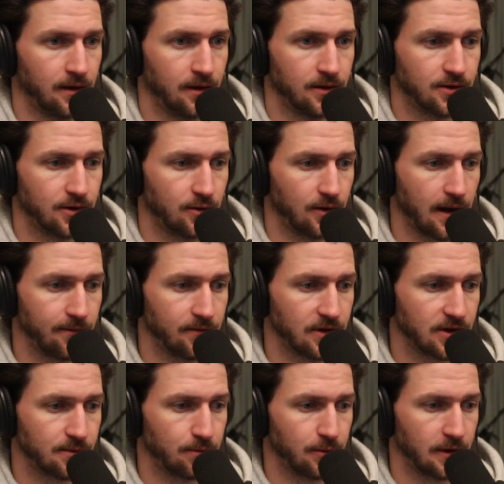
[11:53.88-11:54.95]
So I've
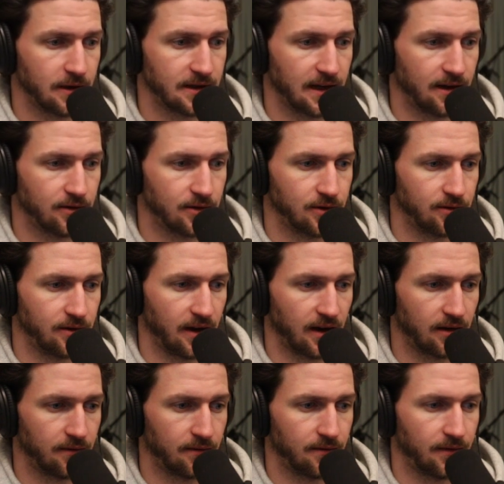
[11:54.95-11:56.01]
just put it down to
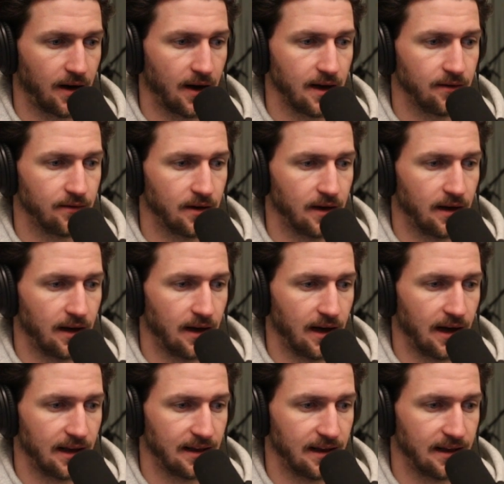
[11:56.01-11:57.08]
-5,
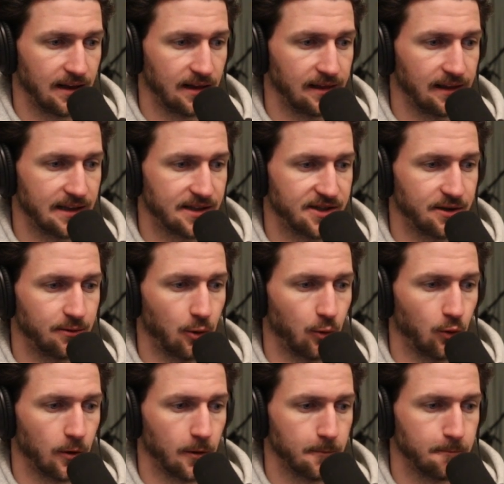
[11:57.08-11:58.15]
and then let's see what
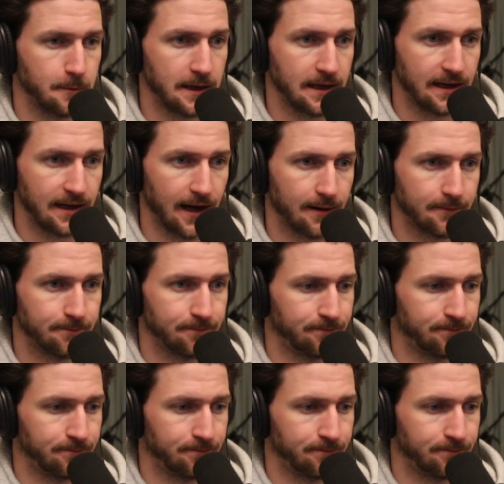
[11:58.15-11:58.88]
we're peaking at.